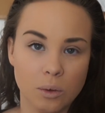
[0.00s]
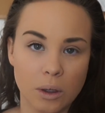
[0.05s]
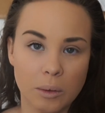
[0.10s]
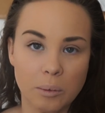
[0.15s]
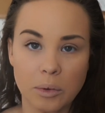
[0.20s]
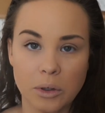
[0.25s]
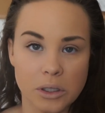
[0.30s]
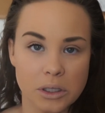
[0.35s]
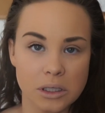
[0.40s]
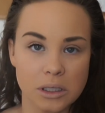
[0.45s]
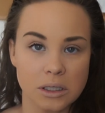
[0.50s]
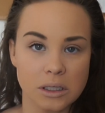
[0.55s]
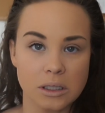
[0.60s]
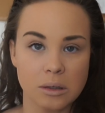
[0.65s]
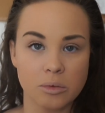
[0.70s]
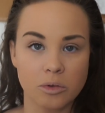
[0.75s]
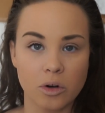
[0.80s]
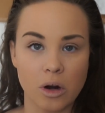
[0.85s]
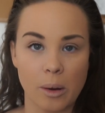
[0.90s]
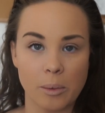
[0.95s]
one person is
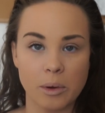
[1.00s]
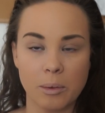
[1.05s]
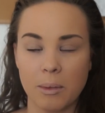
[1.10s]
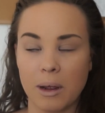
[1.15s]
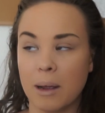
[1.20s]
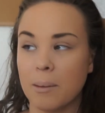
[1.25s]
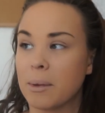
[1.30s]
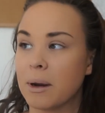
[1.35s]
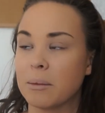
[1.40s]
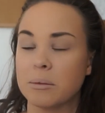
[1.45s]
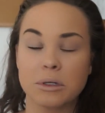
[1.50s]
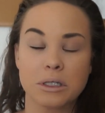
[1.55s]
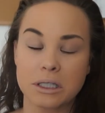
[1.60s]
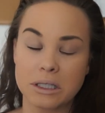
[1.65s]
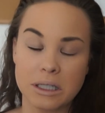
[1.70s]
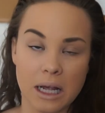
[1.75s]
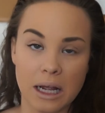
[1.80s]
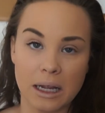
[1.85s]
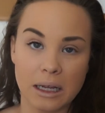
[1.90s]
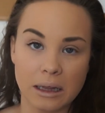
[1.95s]
subscribed to me, but I'm just
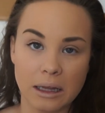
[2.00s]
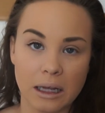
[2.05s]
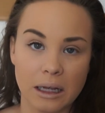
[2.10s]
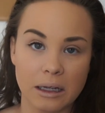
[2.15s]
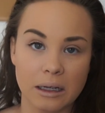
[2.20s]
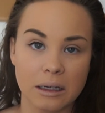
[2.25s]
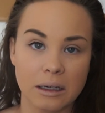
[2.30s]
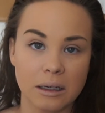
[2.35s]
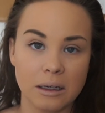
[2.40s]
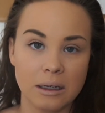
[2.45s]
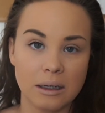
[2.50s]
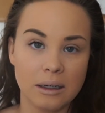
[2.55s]
saying, like,